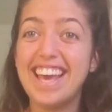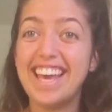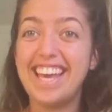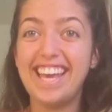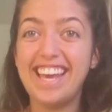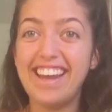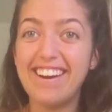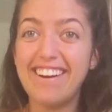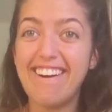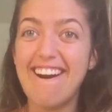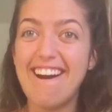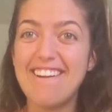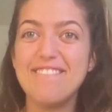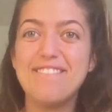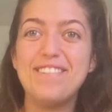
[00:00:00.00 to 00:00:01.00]
here
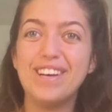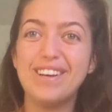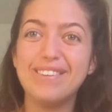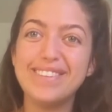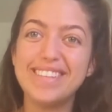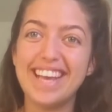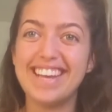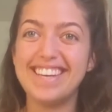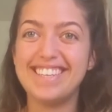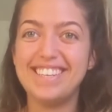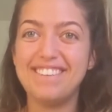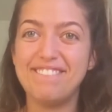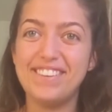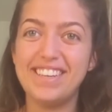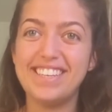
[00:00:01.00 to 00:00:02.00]
on Films and
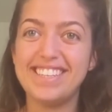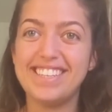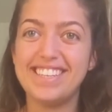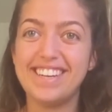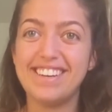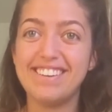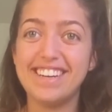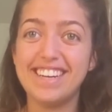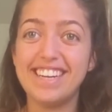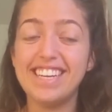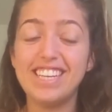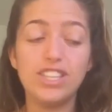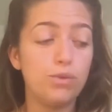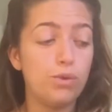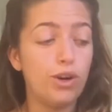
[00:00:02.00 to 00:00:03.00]
TV
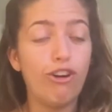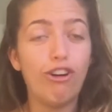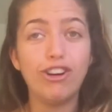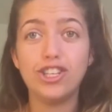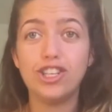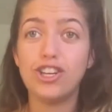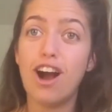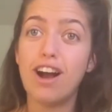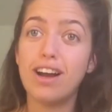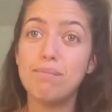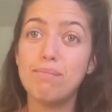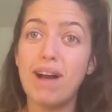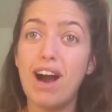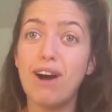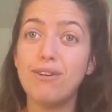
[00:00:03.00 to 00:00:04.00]
Series, we're going to talk
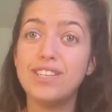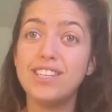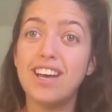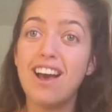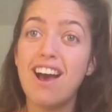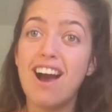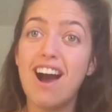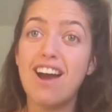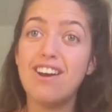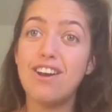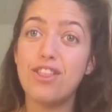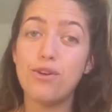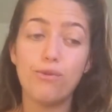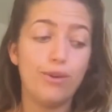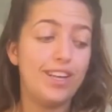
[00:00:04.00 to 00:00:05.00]
about
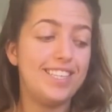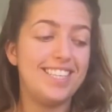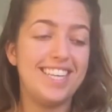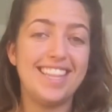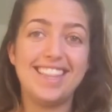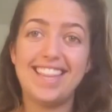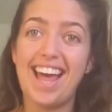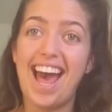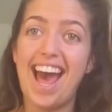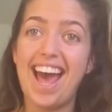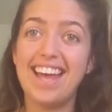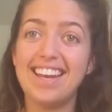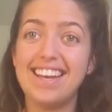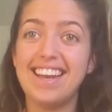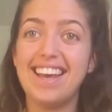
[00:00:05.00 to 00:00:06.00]
another reason
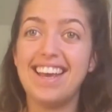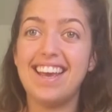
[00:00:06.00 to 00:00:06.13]
that